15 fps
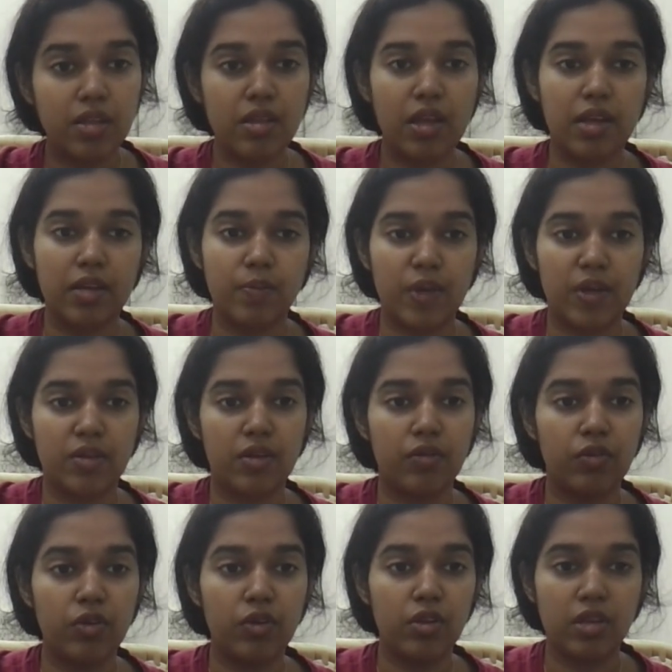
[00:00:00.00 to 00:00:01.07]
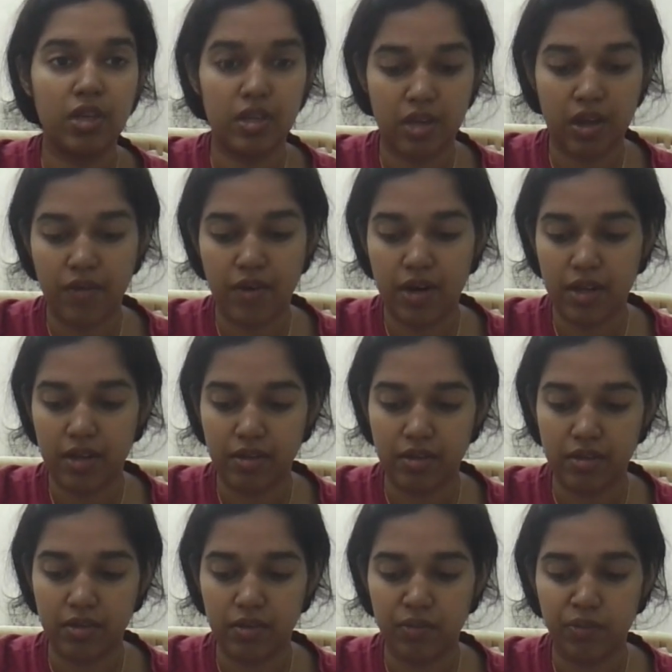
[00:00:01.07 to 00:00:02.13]
This is the expression for theta 1
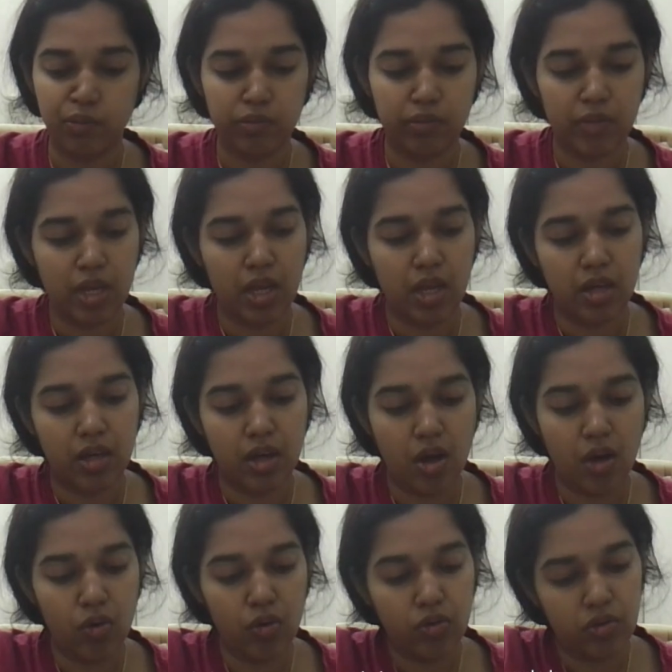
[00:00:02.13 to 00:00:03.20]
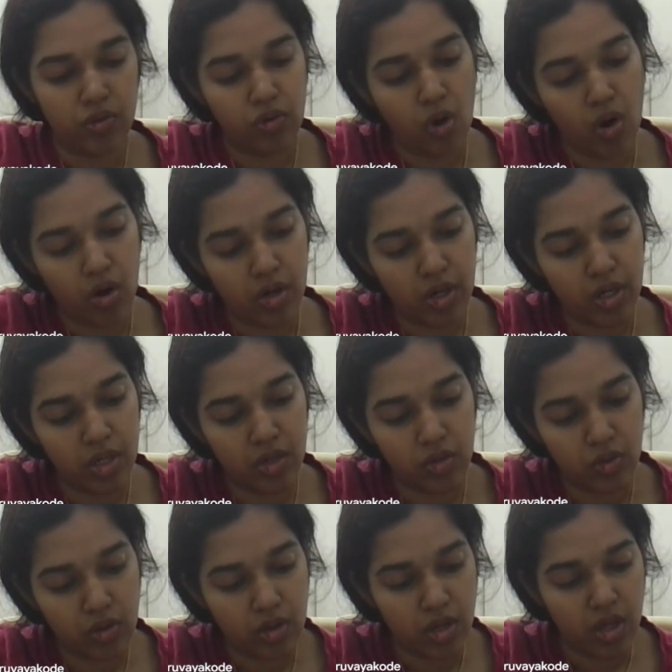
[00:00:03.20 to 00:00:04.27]
SS. Now you already
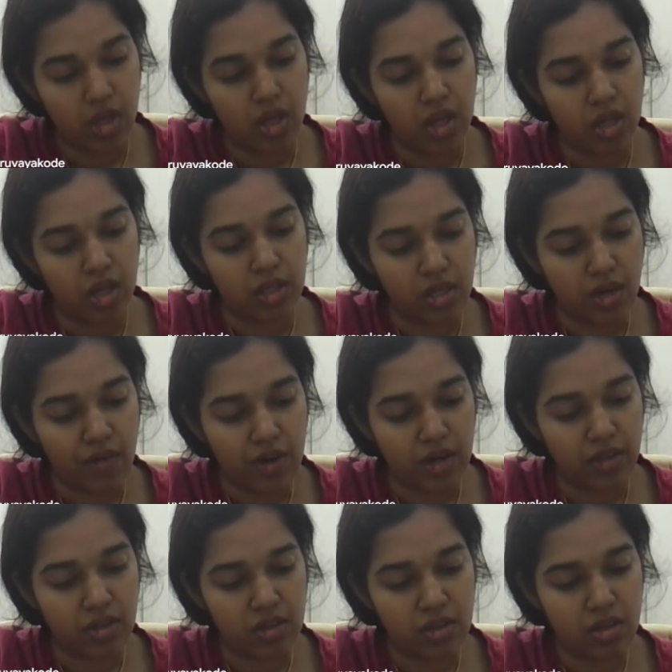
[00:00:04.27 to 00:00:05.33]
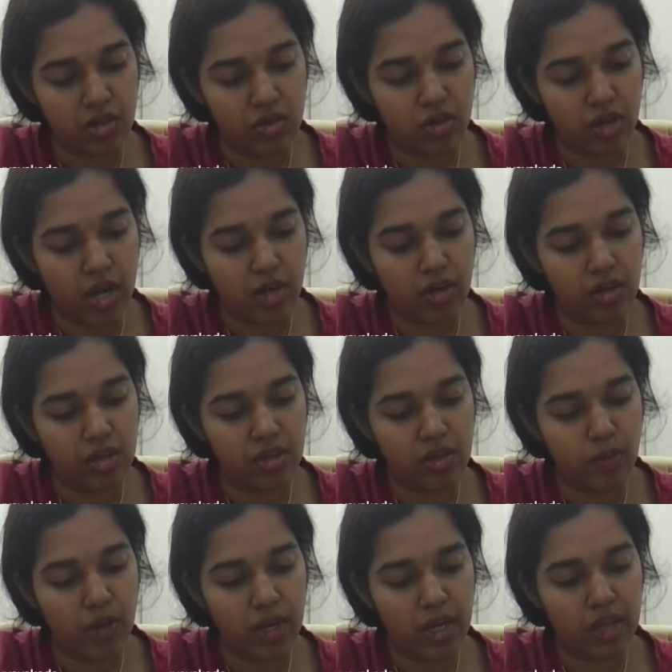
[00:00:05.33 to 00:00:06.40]
know theta 1 SS into K2
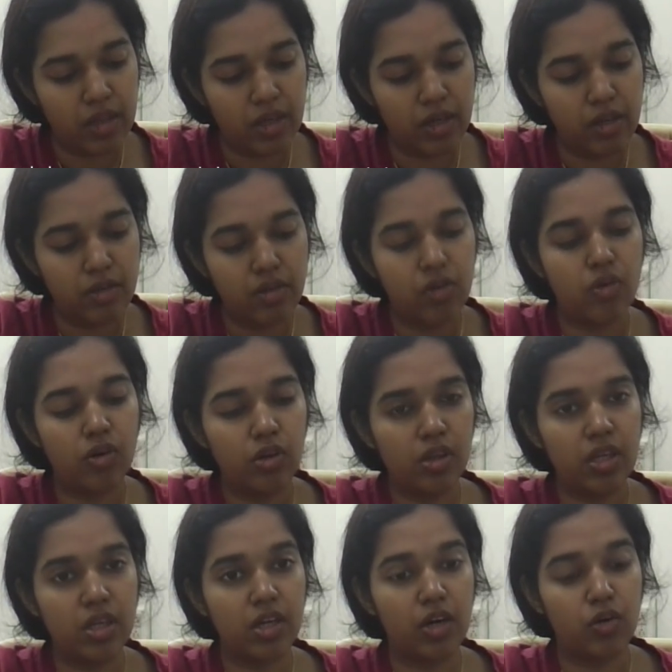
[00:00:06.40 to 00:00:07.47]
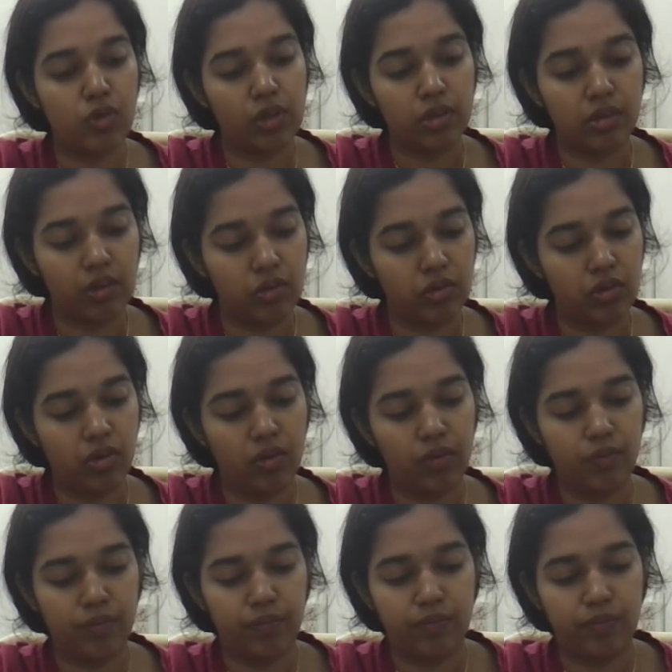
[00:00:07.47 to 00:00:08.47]
DC by K3 DC equal to theta 2 SS.